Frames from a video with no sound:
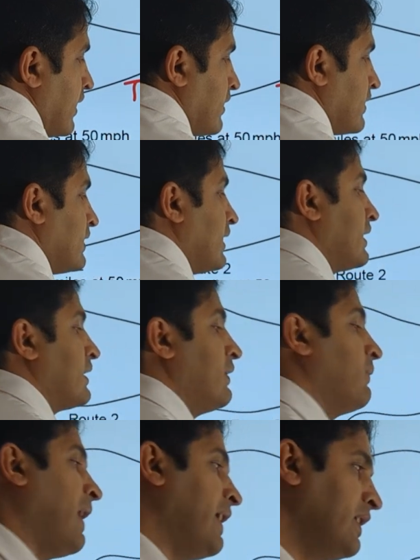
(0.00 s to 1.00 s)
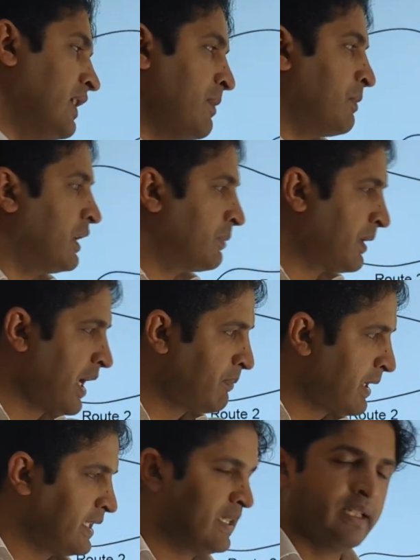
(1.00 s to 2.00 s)
60. Why did I multiply
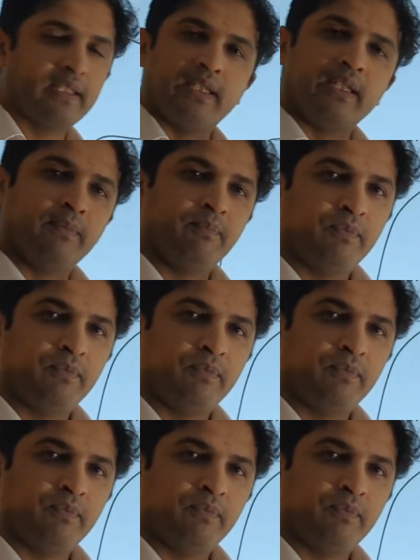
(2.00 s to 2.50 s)
by 60?